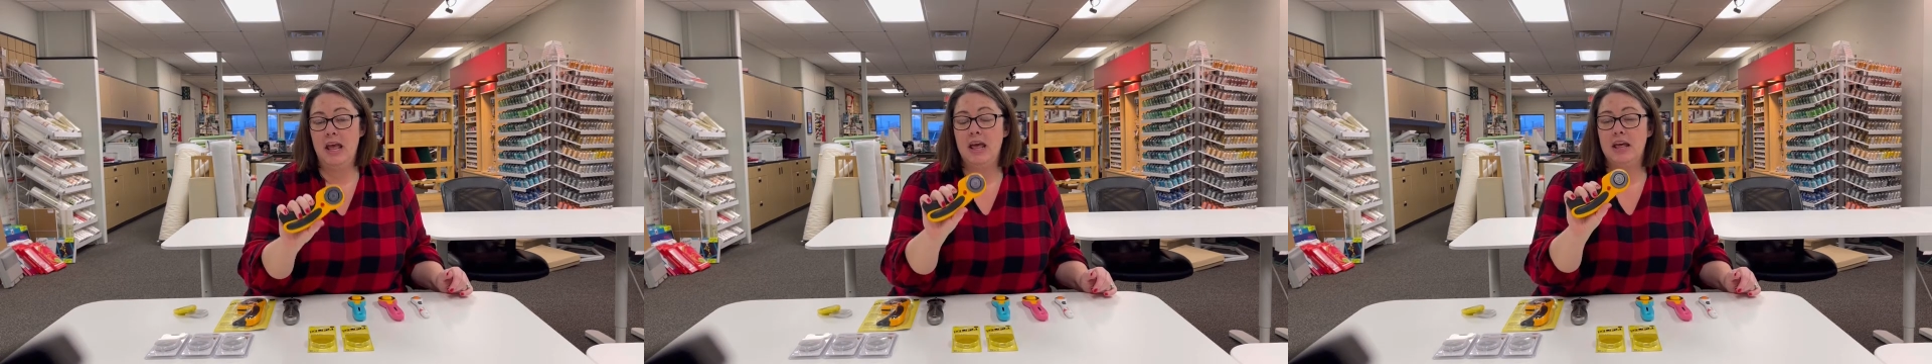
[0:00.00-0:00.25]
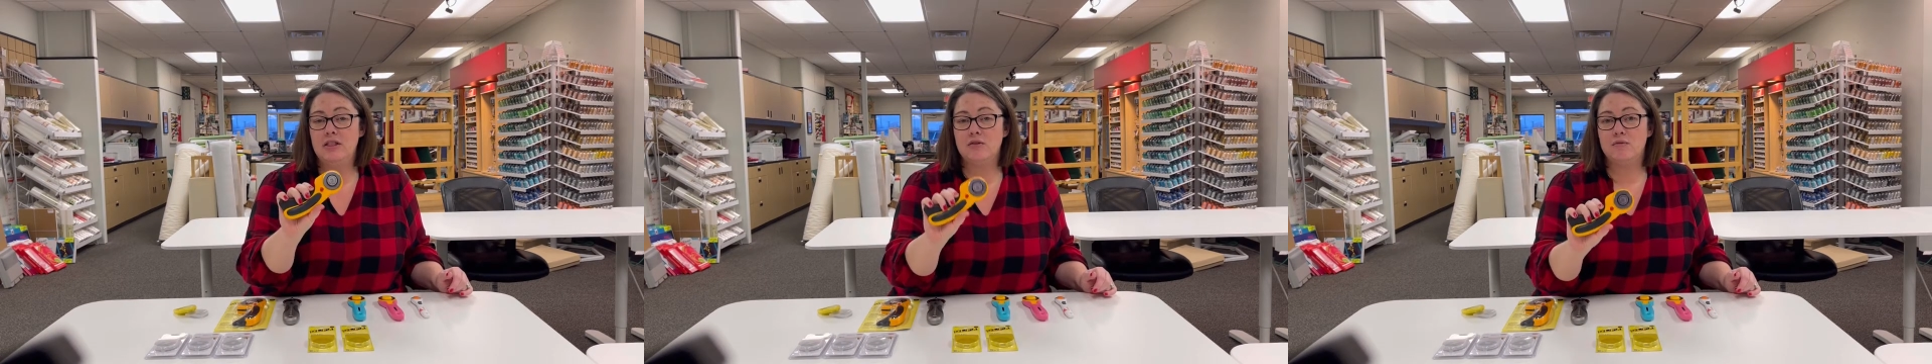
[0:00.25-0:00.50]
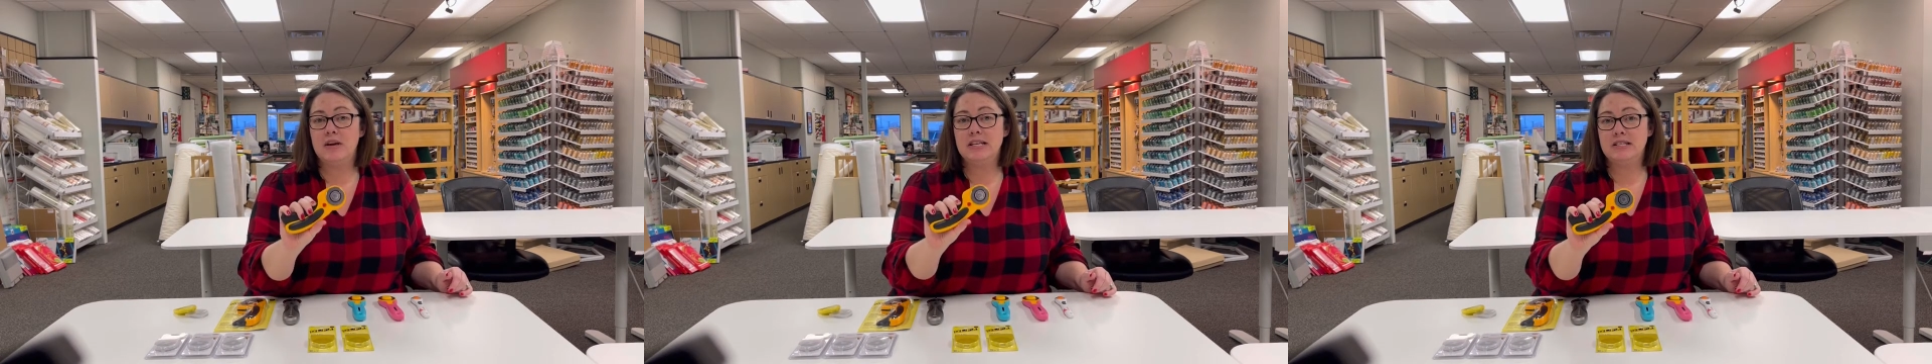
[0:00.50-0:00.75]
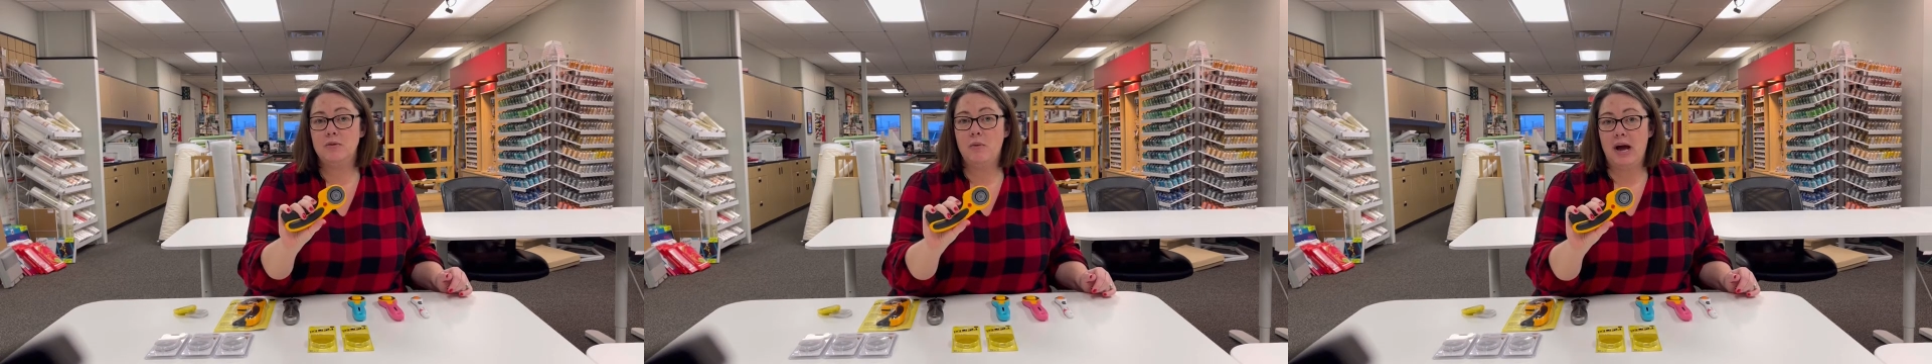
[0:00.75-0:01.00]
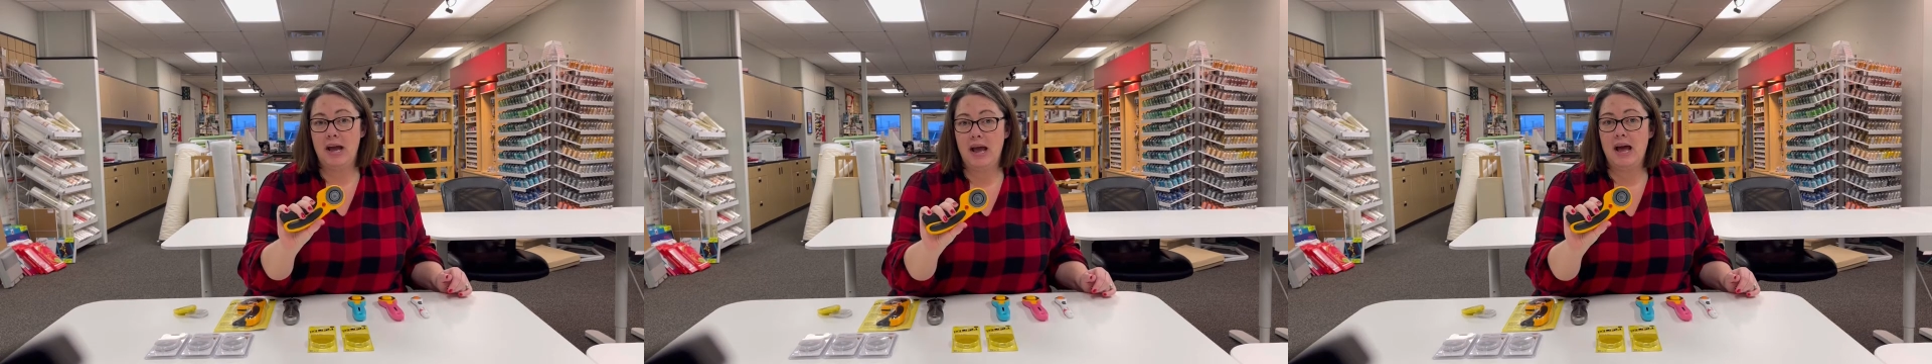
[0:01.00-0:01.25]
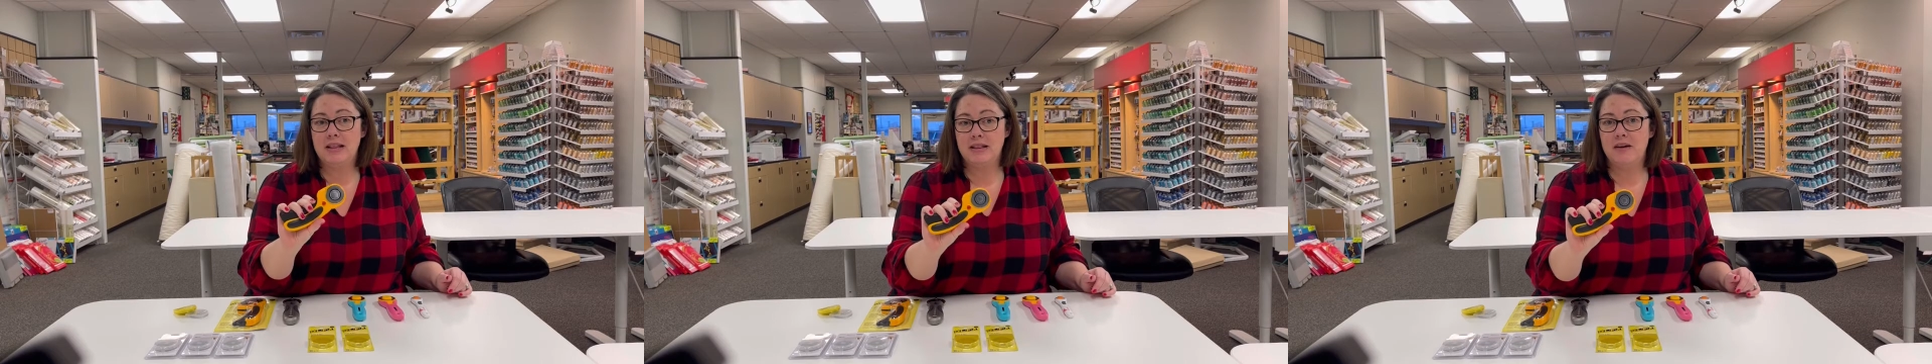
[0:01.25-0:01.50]
And the reason why
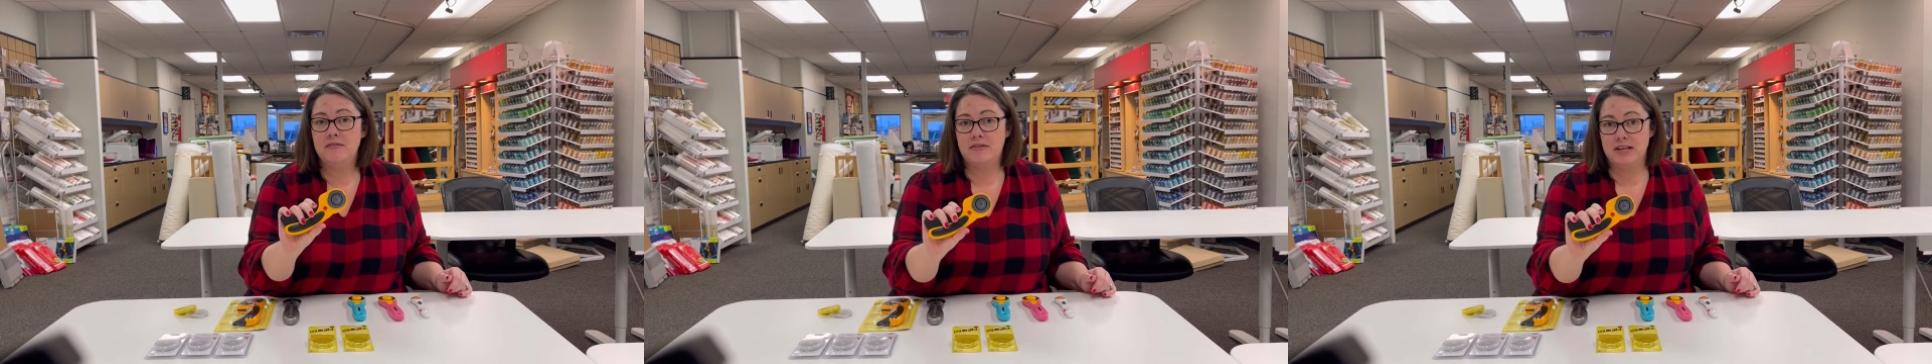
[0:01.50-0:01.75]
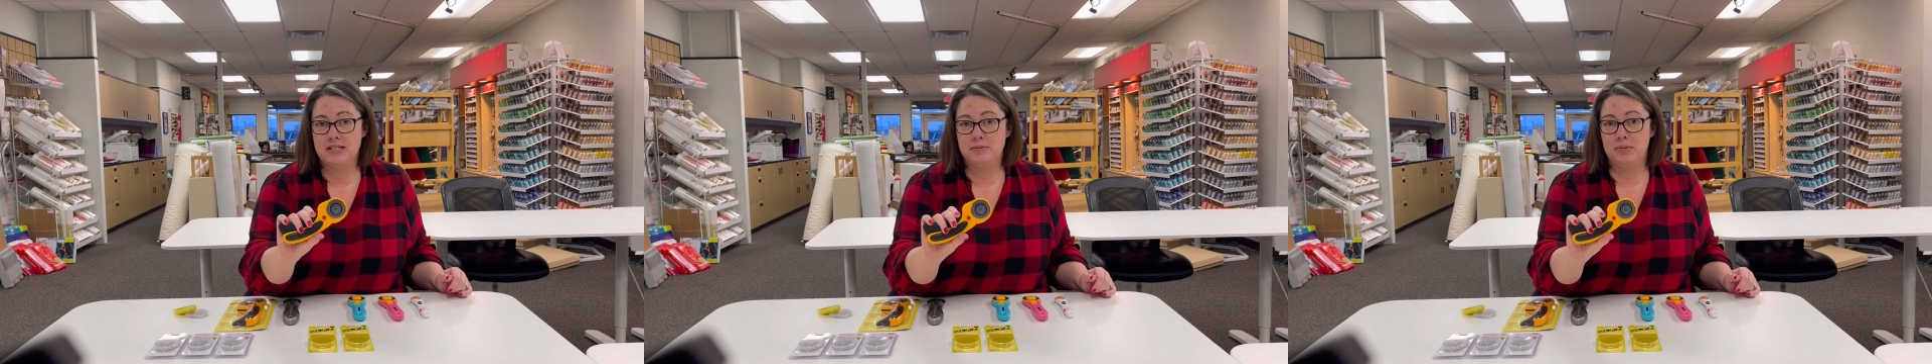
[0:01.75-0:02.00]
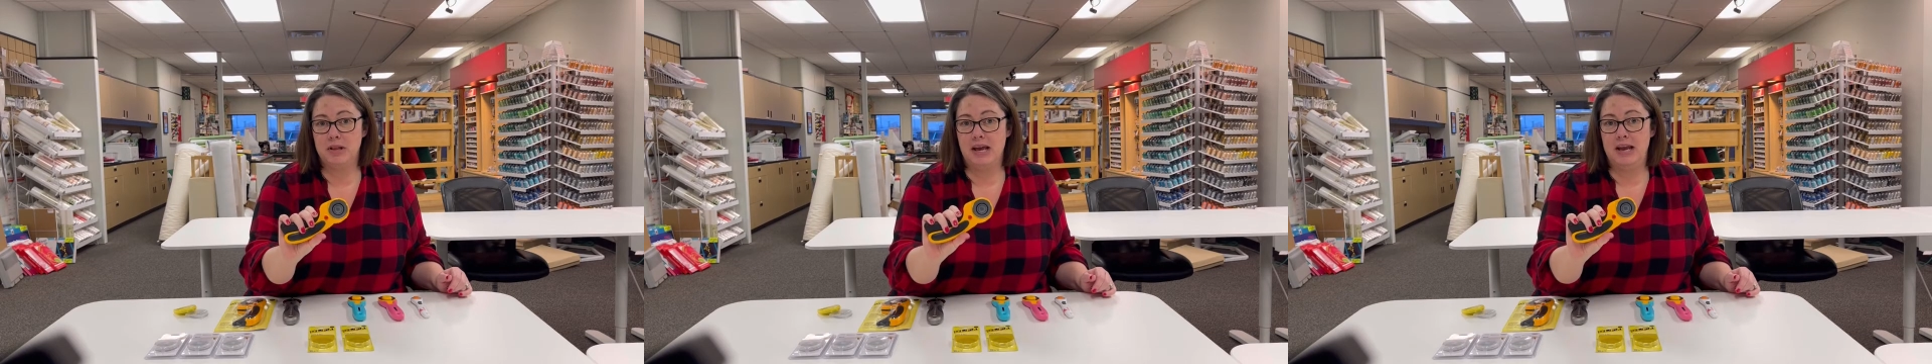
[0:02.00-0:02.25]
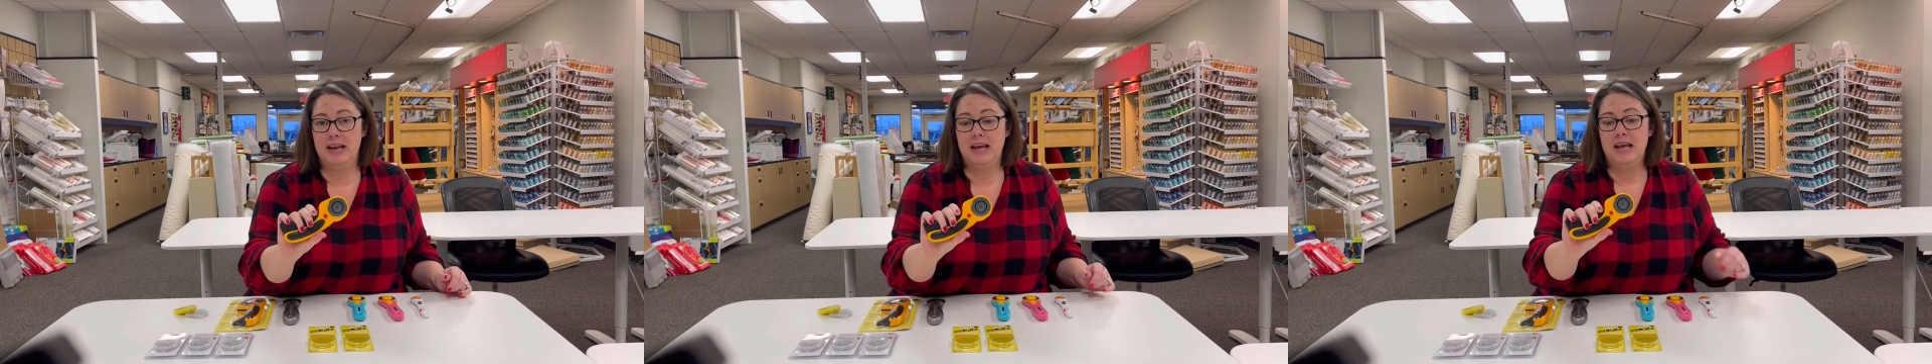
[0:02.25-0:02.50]
I love this blade